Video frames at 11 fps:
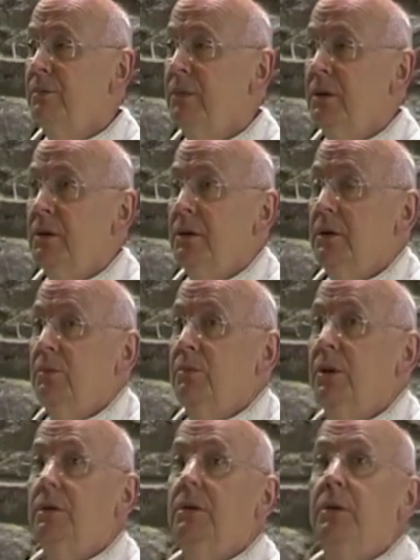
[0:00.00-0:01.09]
them,
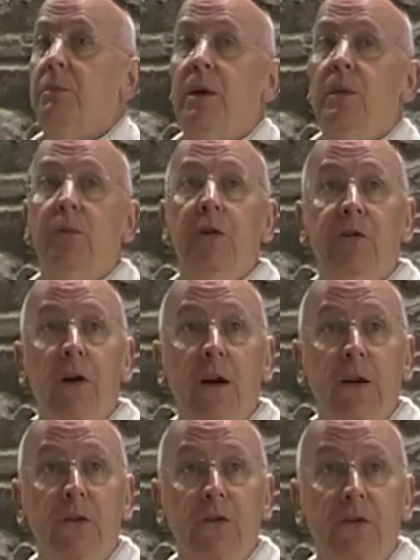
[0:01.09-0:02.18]
but the memory
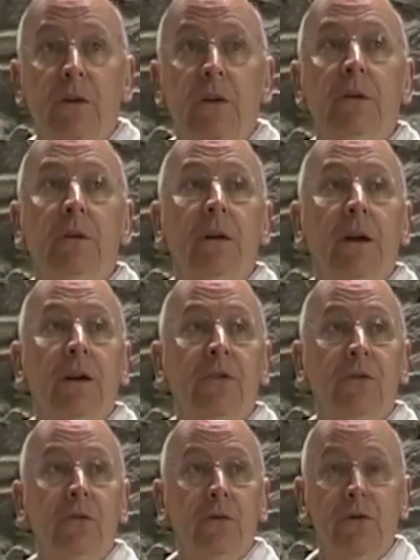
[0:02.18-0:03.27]
fades in
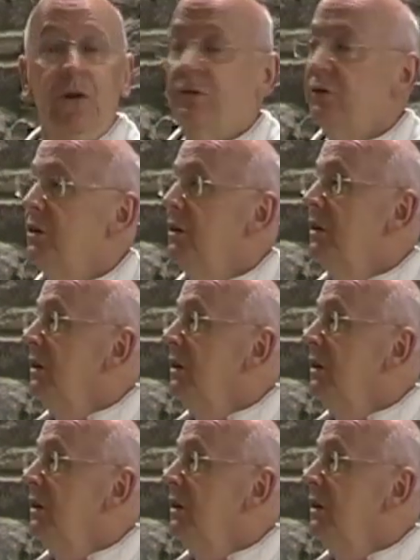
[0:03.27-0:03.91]
as grief